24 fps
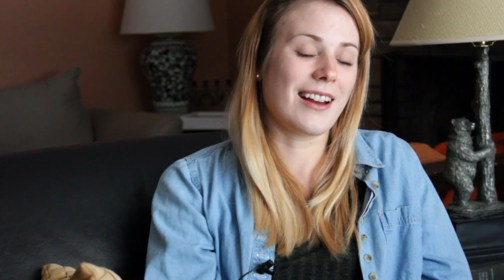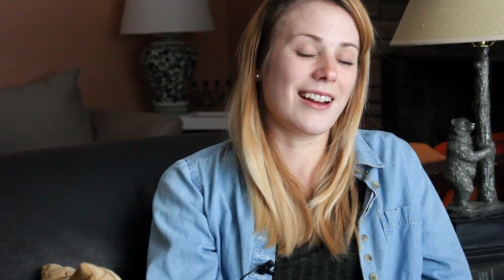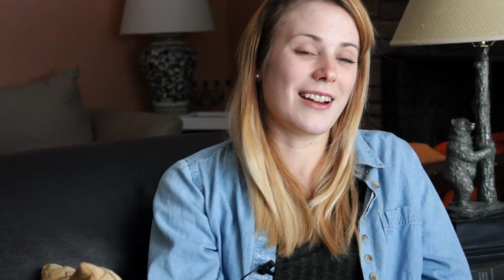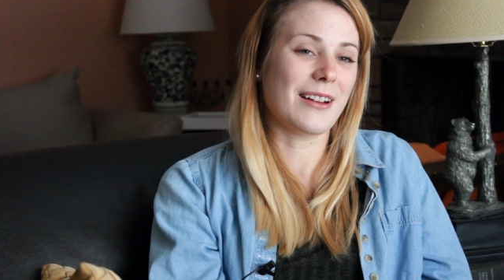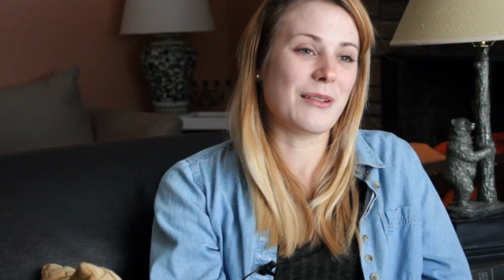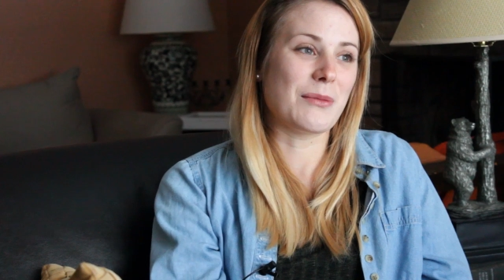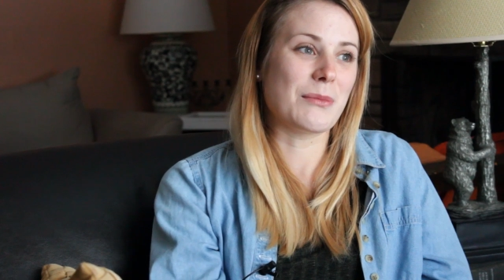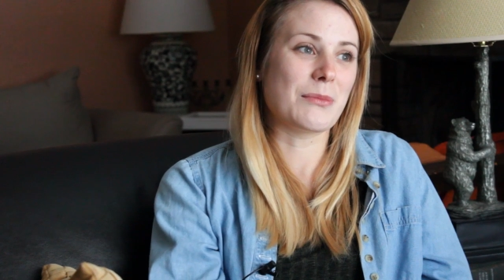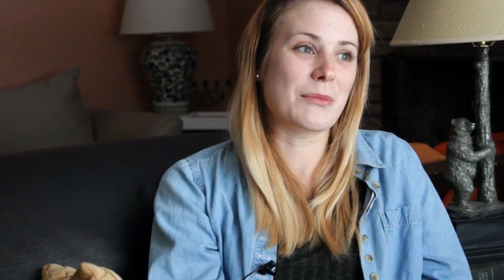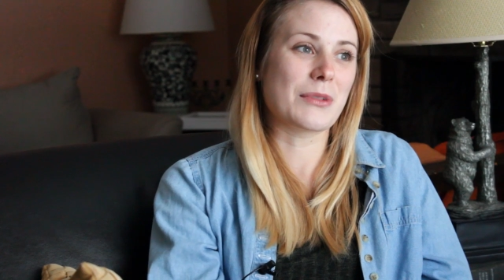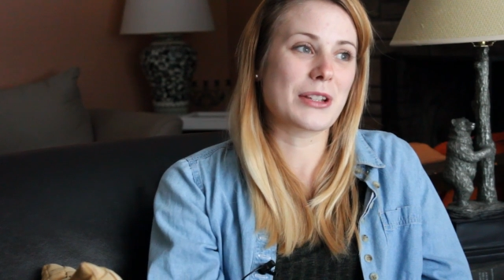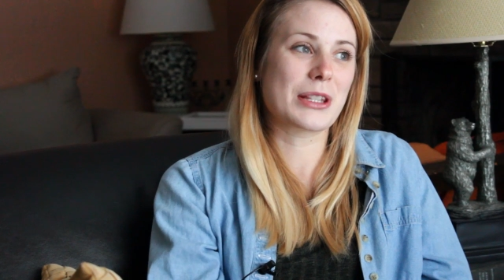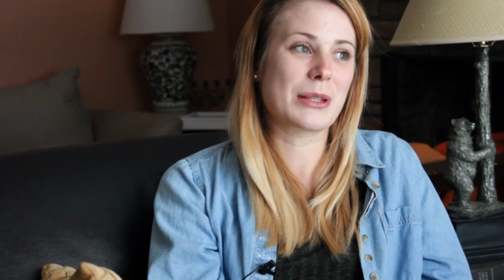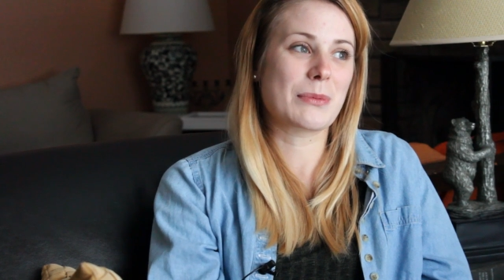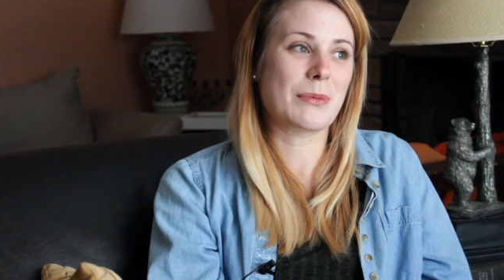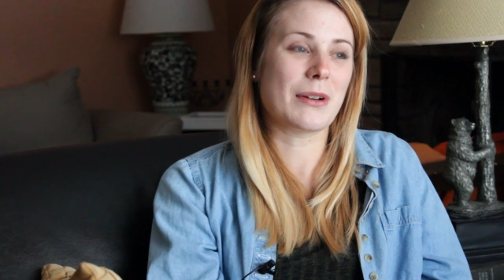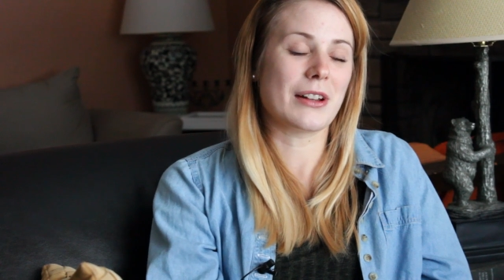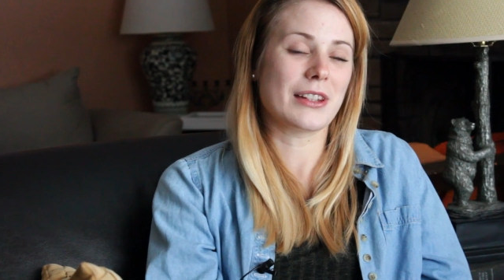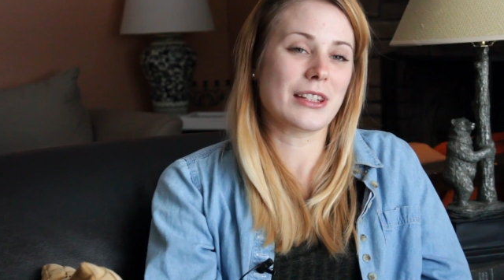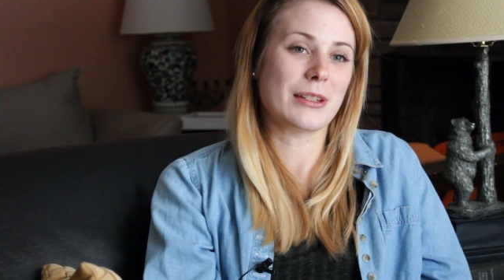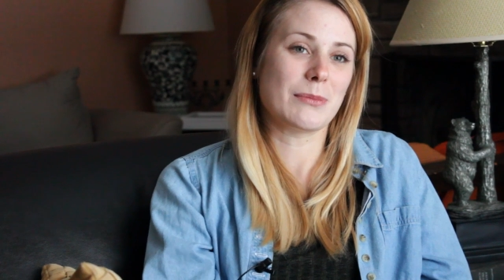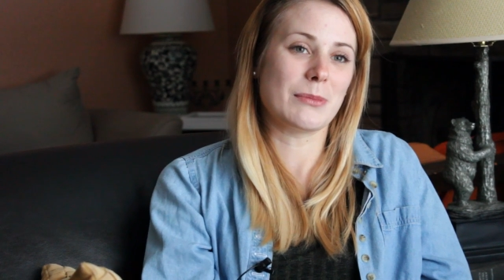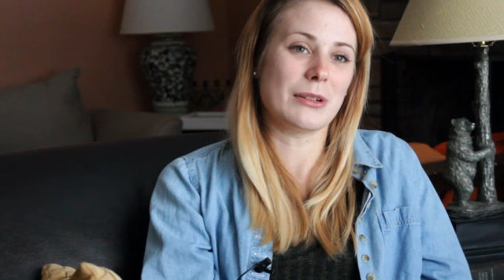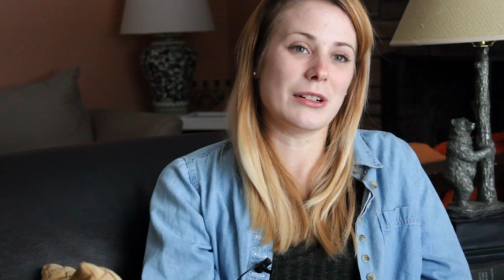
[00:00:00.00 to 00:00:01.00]
I'm
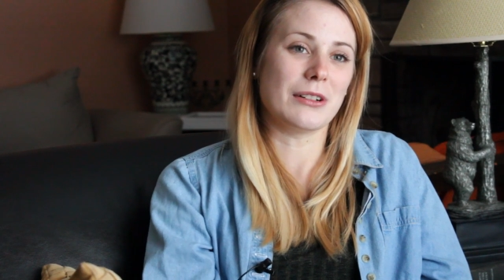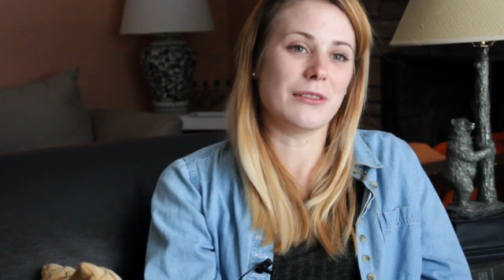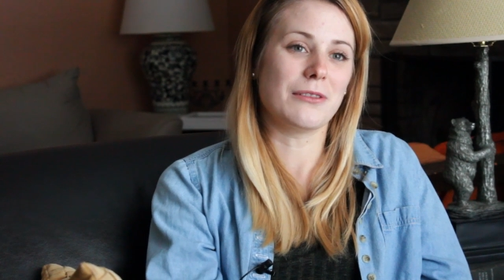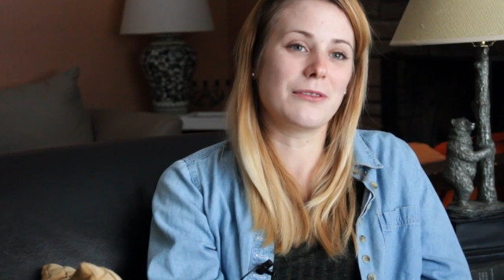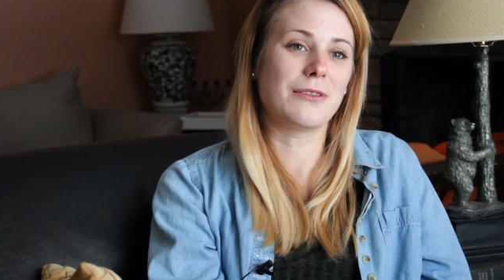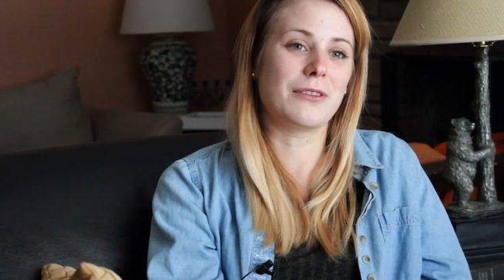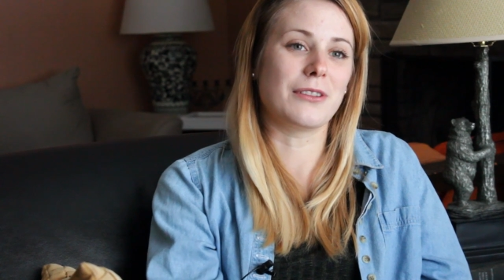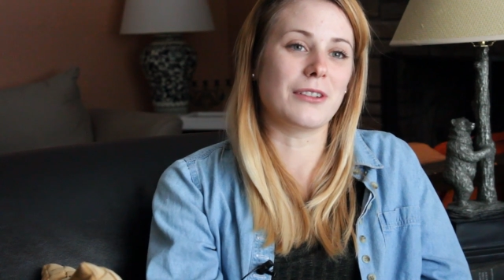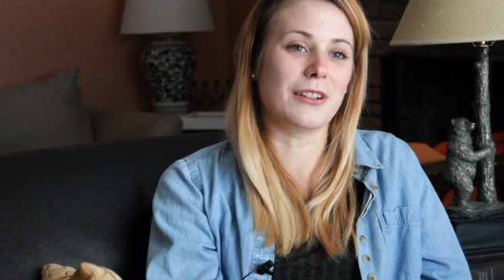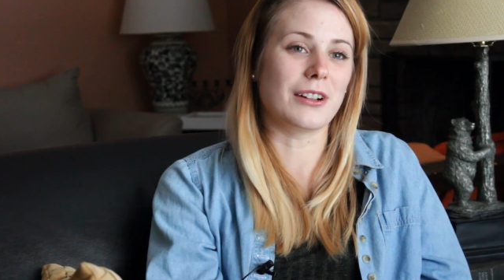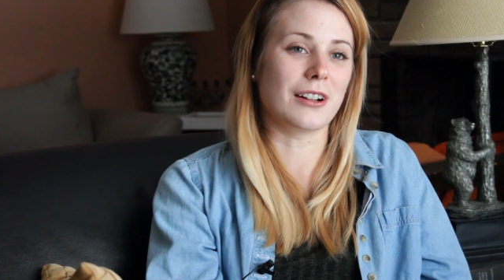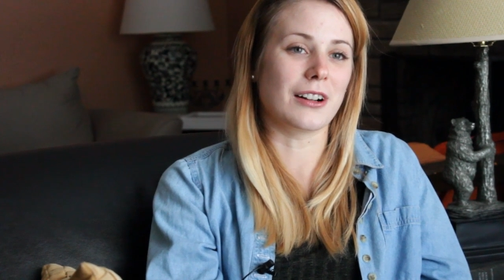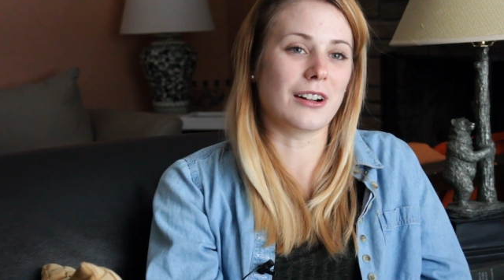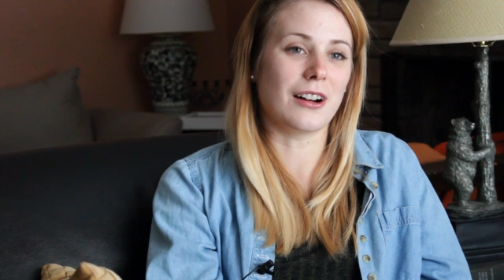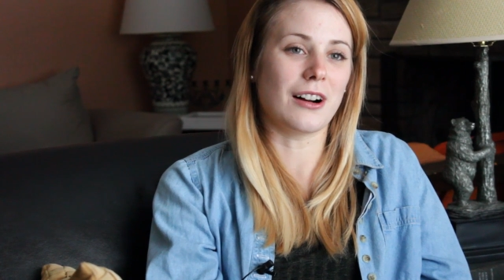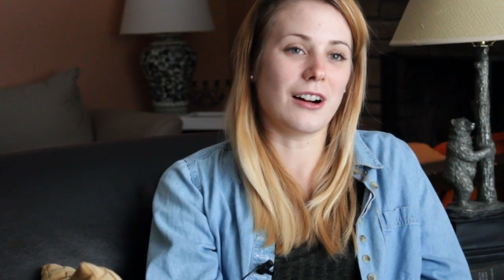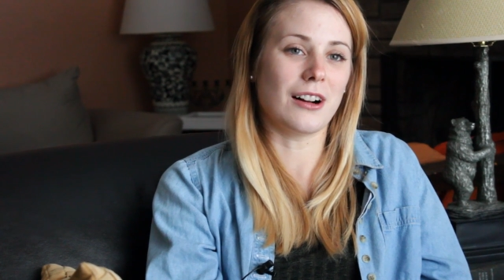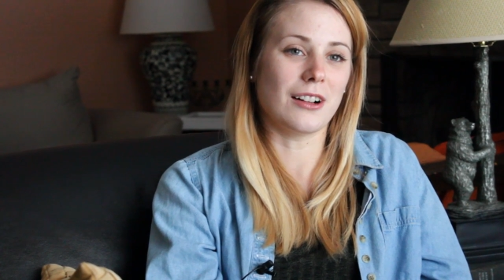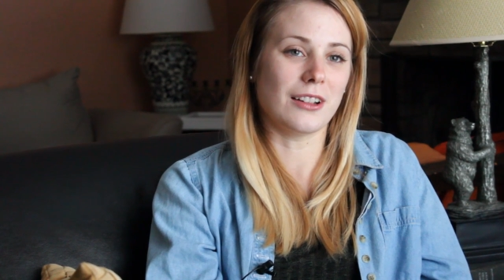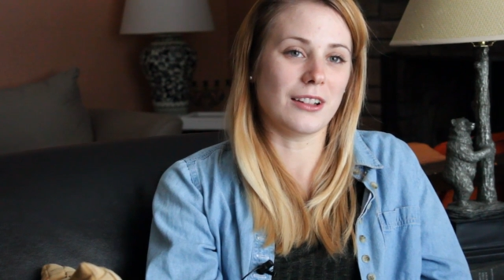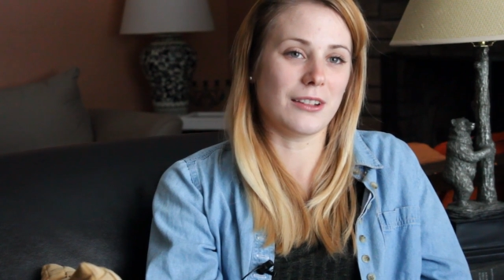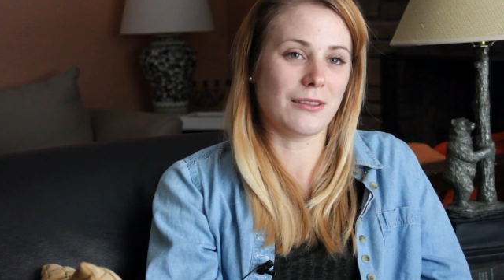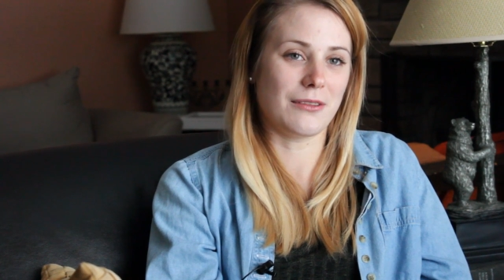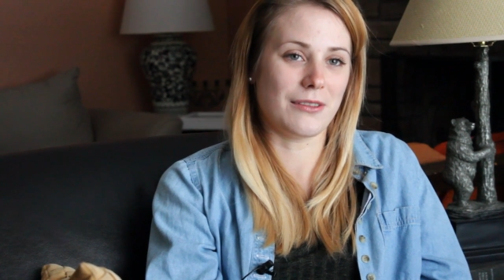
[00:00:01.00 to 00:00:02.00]
responsible for
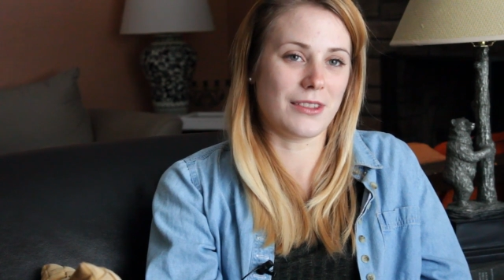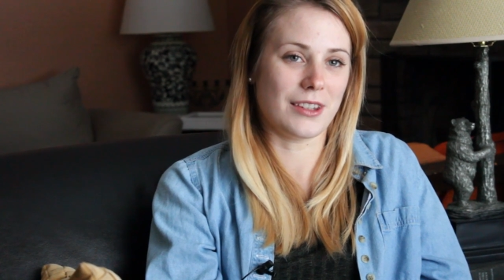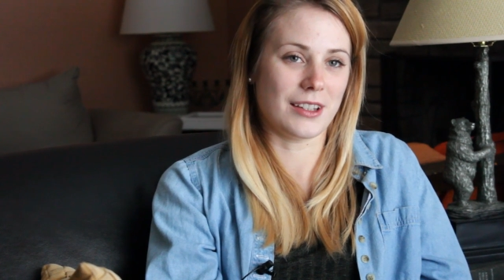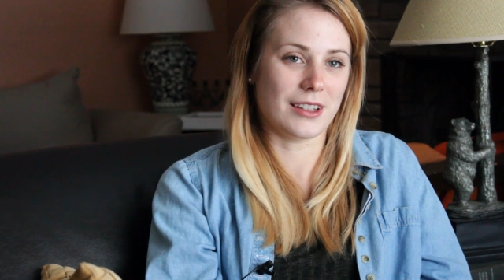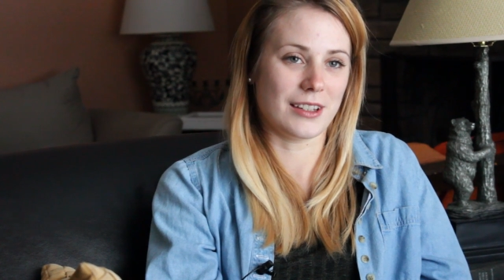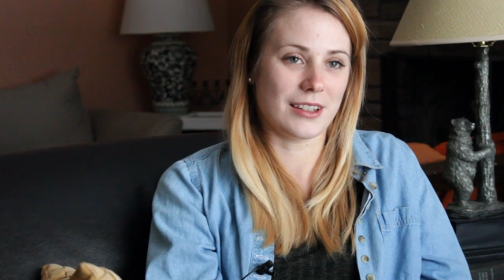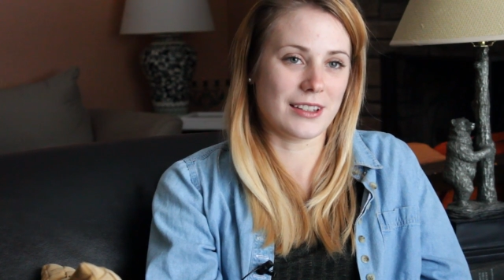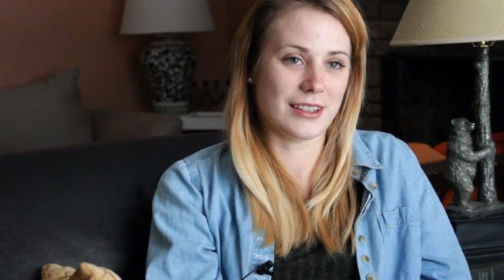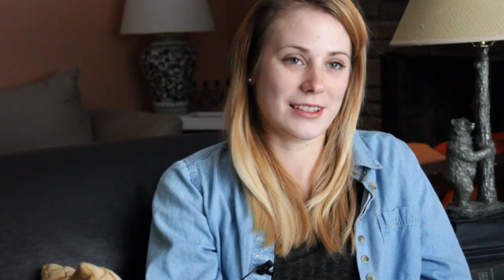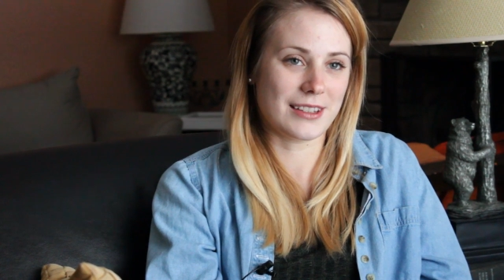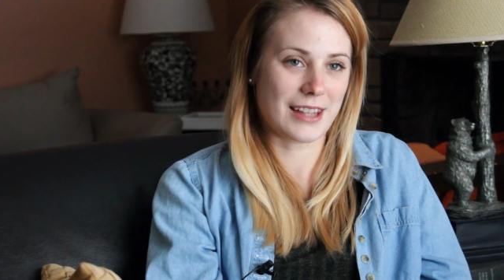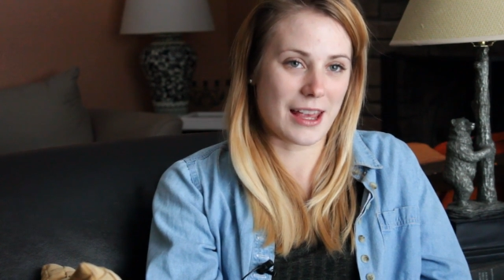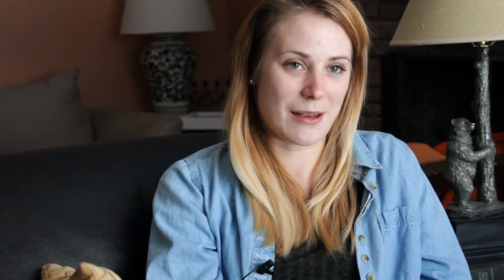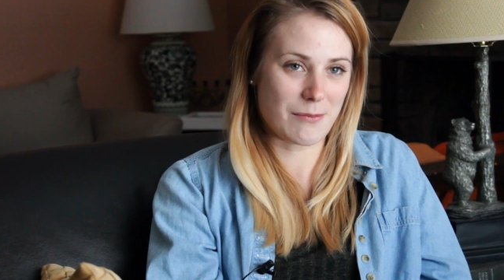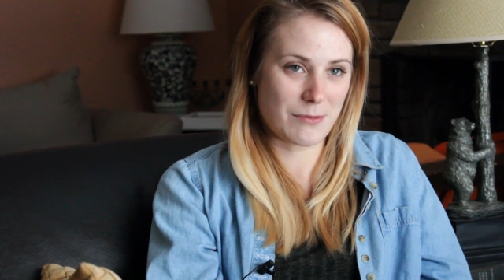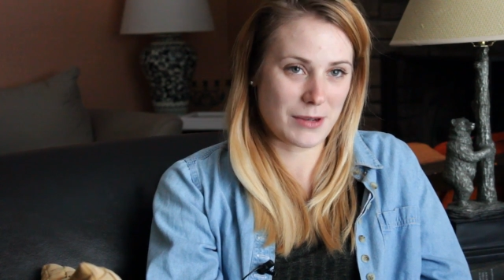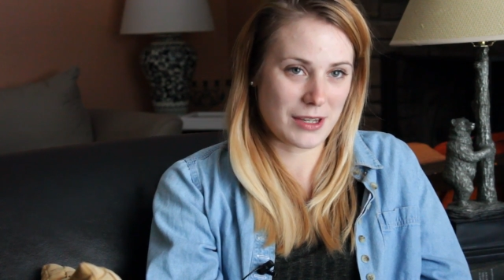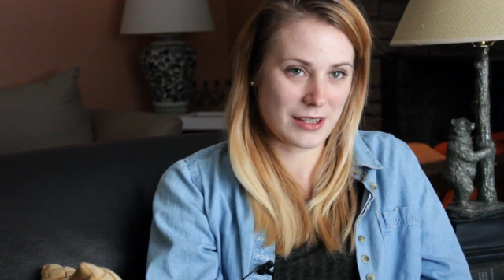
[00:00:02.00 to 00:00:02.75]
all of the set